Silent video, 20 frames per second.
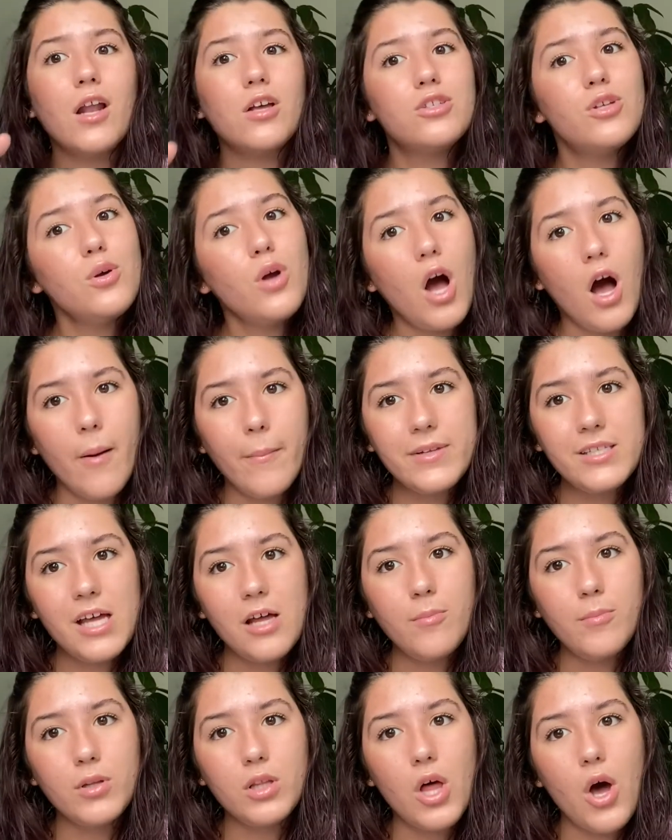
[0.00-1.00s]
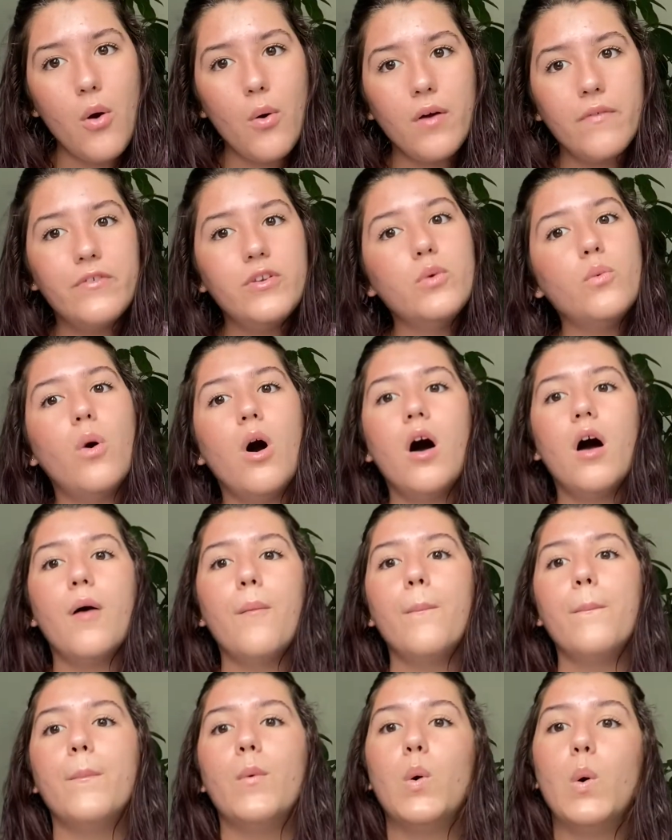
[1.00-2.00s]
also comment down below if you want
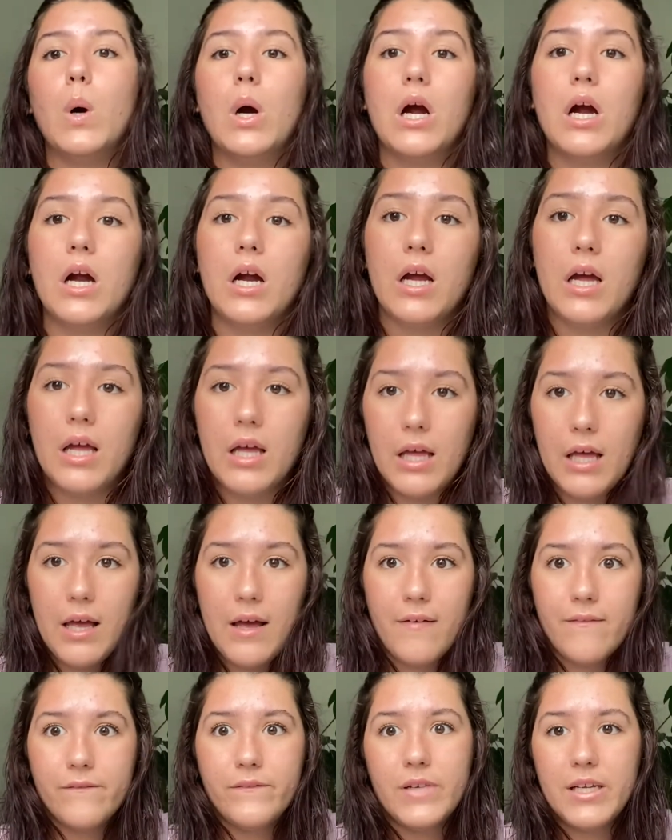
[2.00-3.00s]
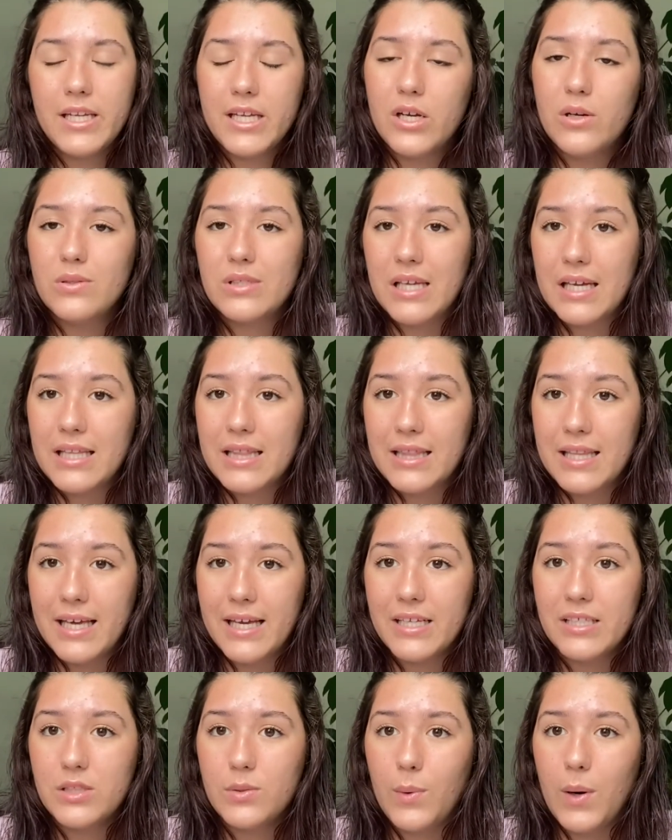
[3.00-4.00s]
more videos like
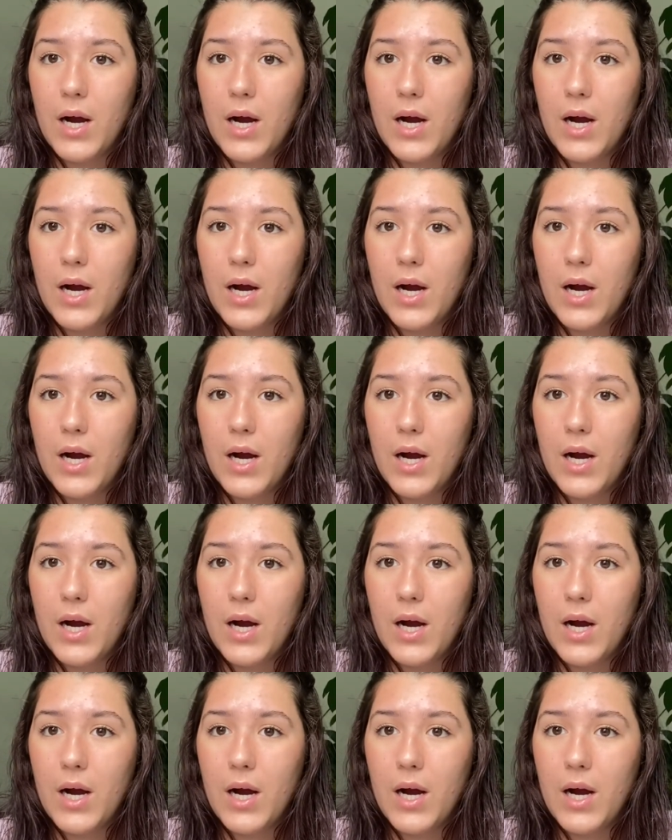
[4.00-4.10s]
this where